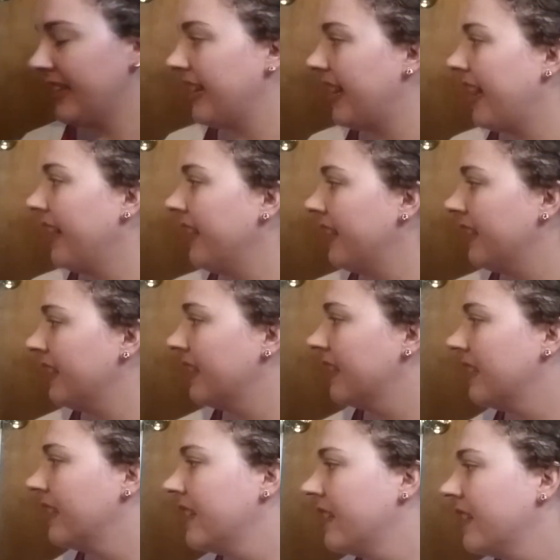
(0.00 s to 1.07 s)
Yeah.
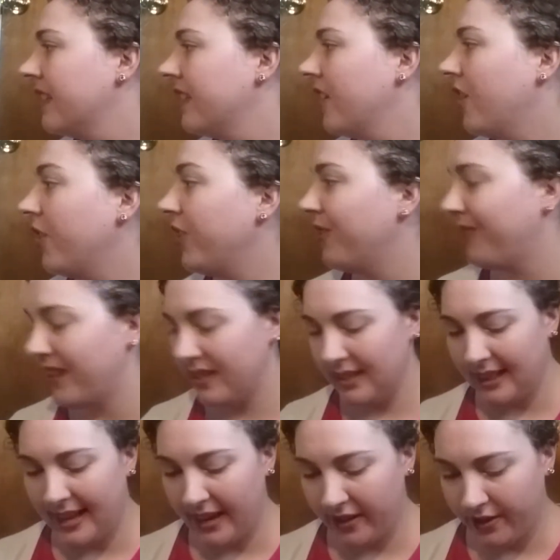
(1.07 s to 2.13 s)
Oh, you found a
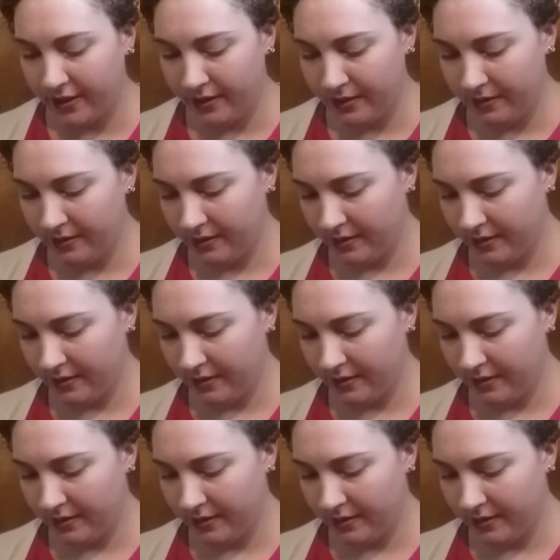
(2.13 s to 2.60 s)
Lego?